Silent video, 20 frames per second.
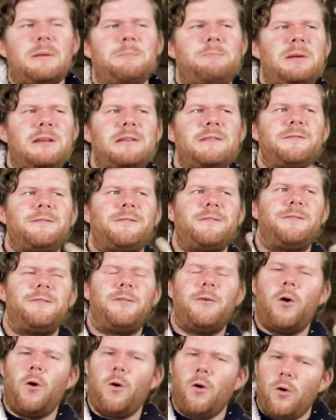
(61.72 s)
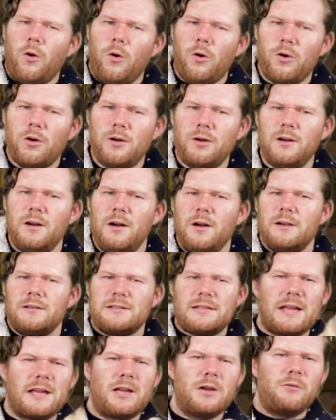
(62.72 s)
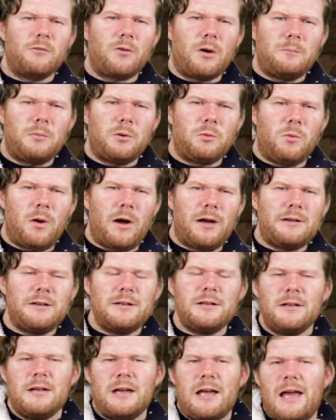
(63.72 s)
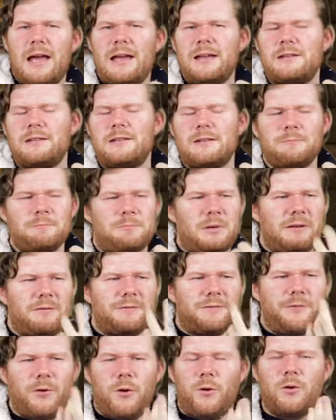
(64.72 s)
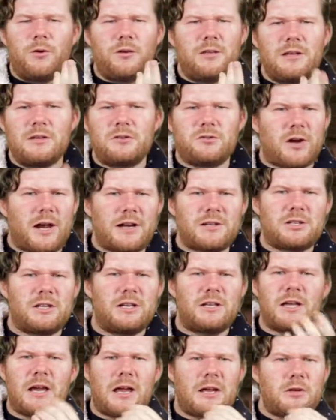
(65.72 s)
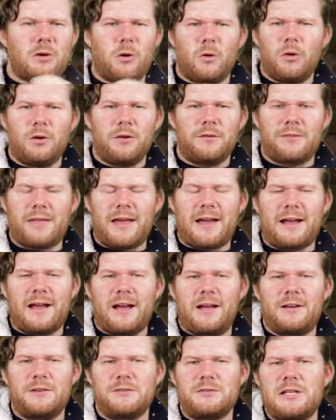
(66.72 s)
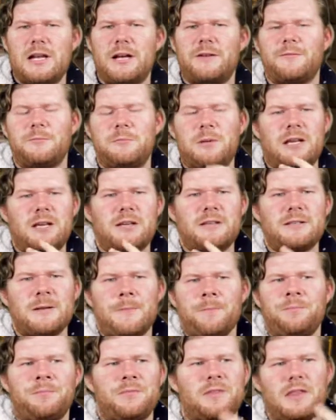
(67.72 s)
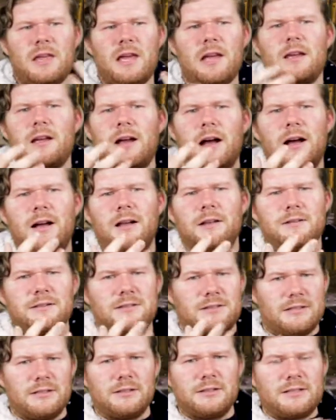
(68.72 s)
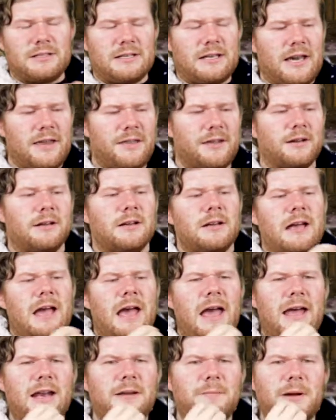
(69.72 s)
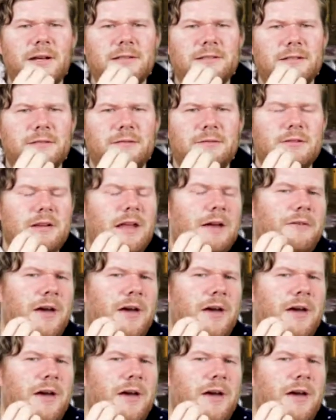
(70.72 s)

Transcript: before Danganronpa 1 and before the tragedy and all of that kind of stuff, because they are still together, and it mustn't have